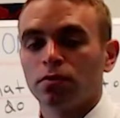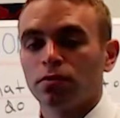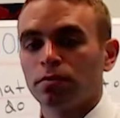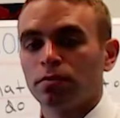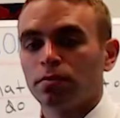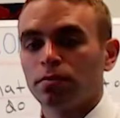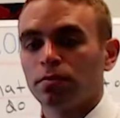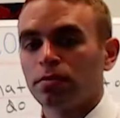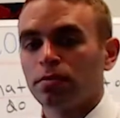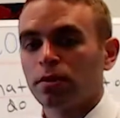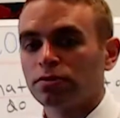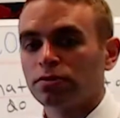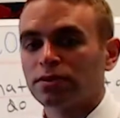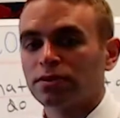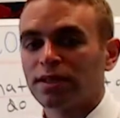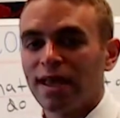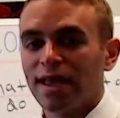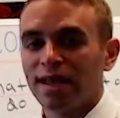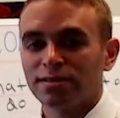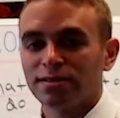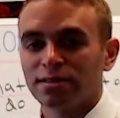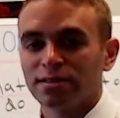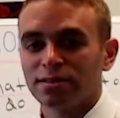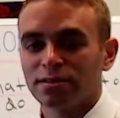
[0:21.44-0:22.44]
most
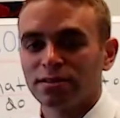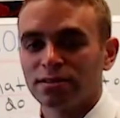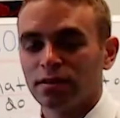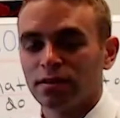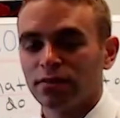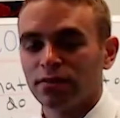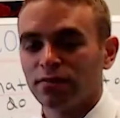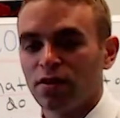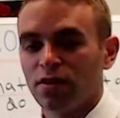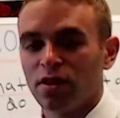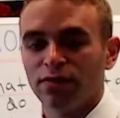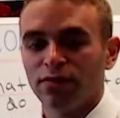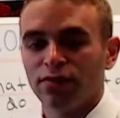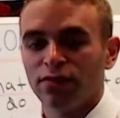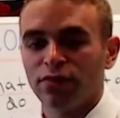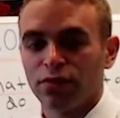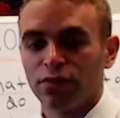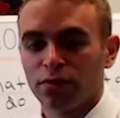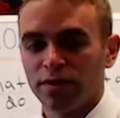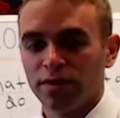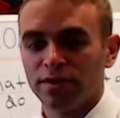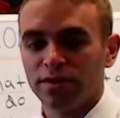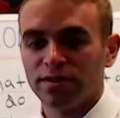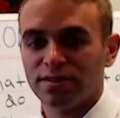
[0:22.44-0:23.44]
cases involve
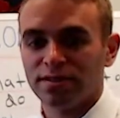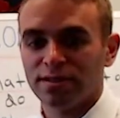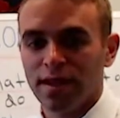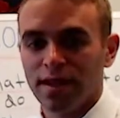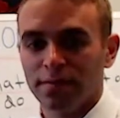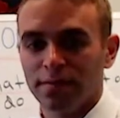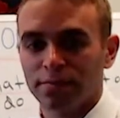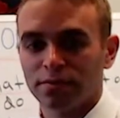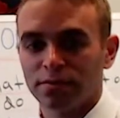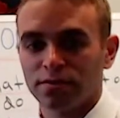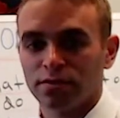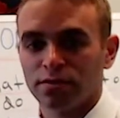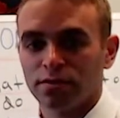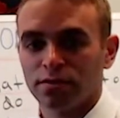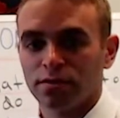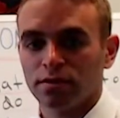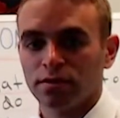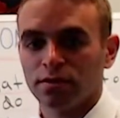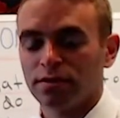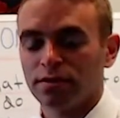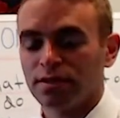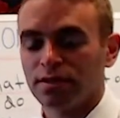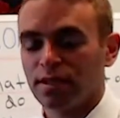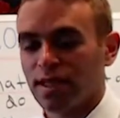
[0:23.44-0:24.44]
3 steps
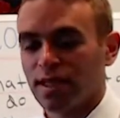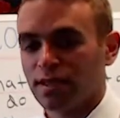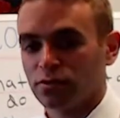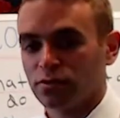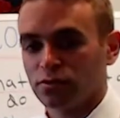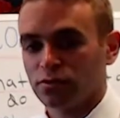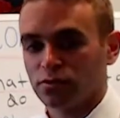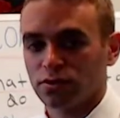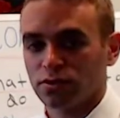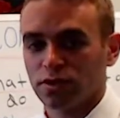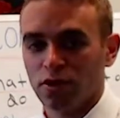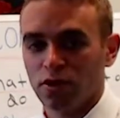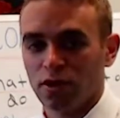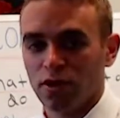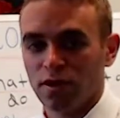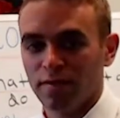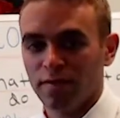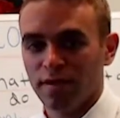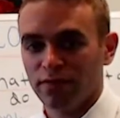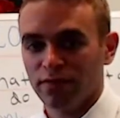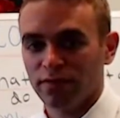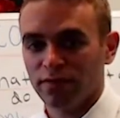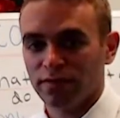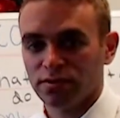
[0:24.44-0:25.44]
to get Social Security
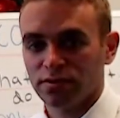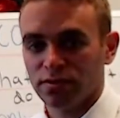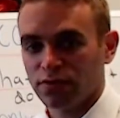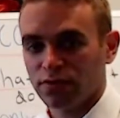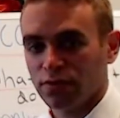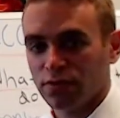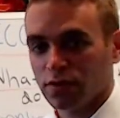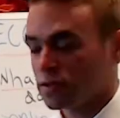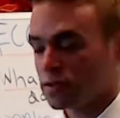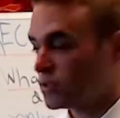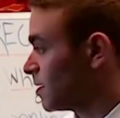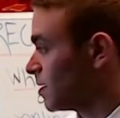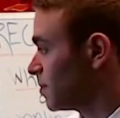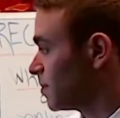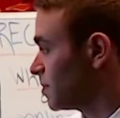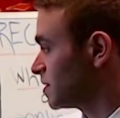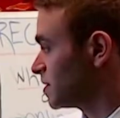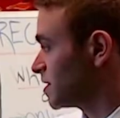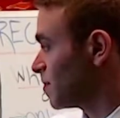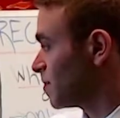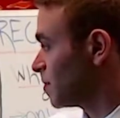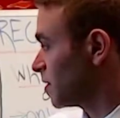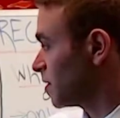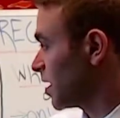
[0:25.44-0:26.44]
benefits. The first step is
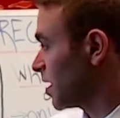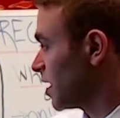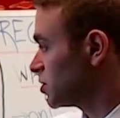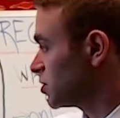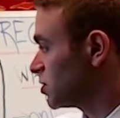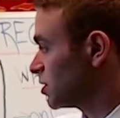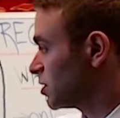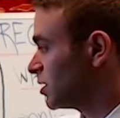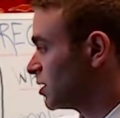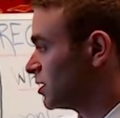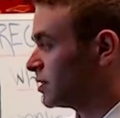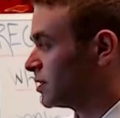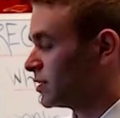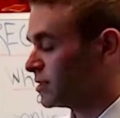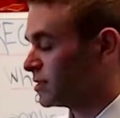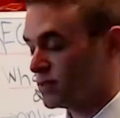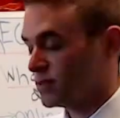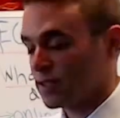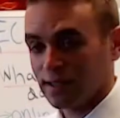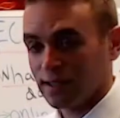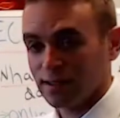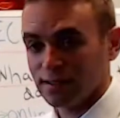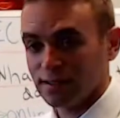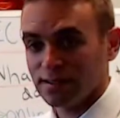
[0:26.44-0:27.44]
application, the
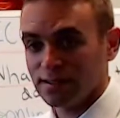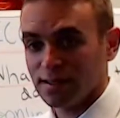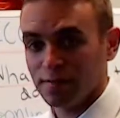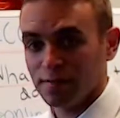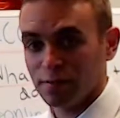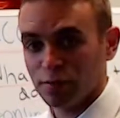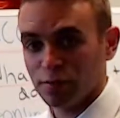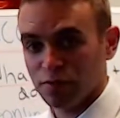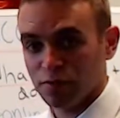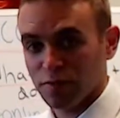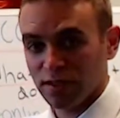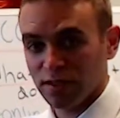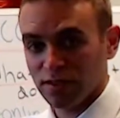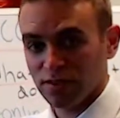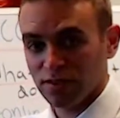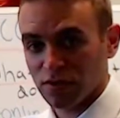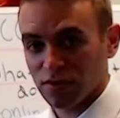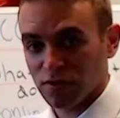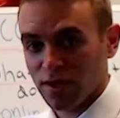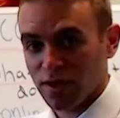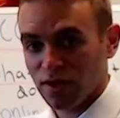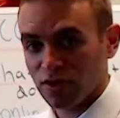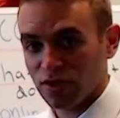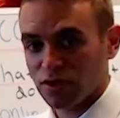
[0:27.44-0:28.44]
second step is
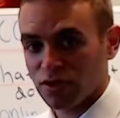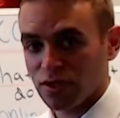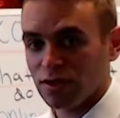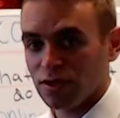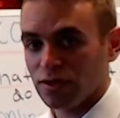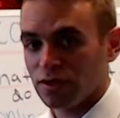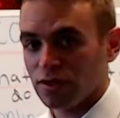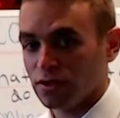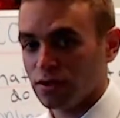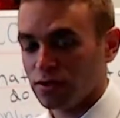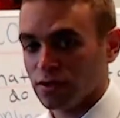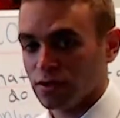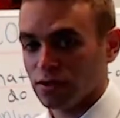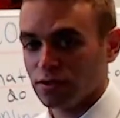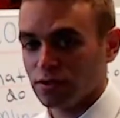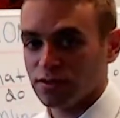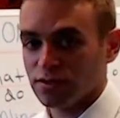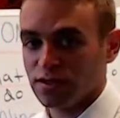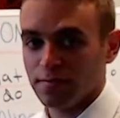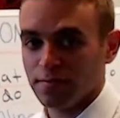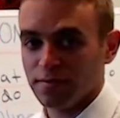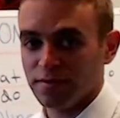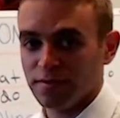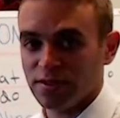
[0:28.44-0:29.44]
reconsideration, the third
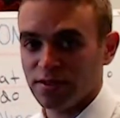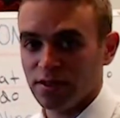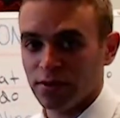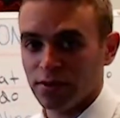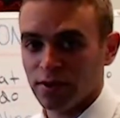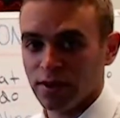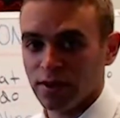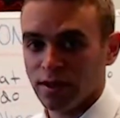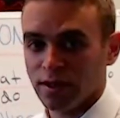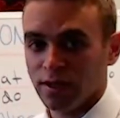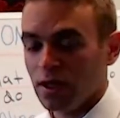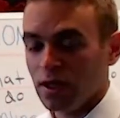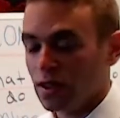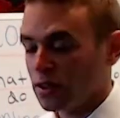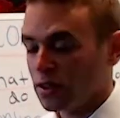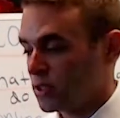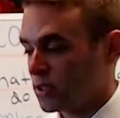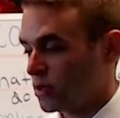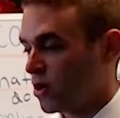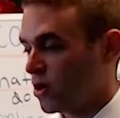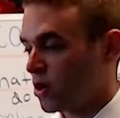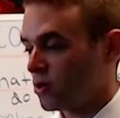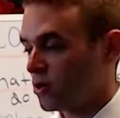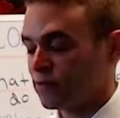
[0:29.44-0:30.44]
step is hearing.
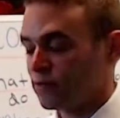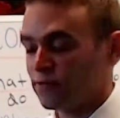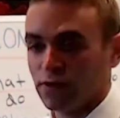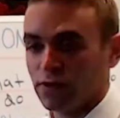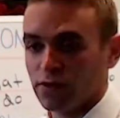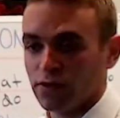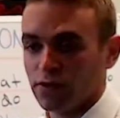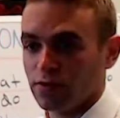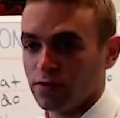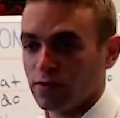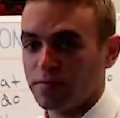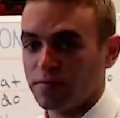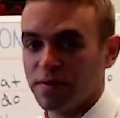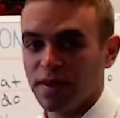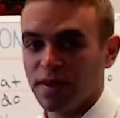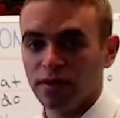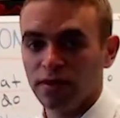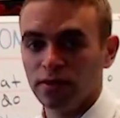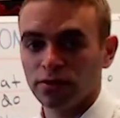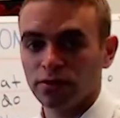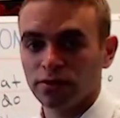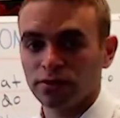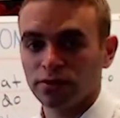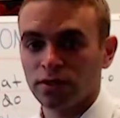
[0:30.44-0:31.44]
There are further
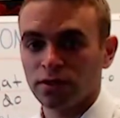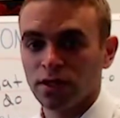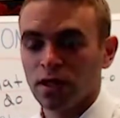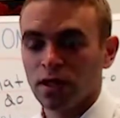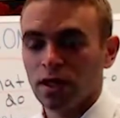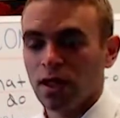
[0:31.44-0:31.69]
appeals.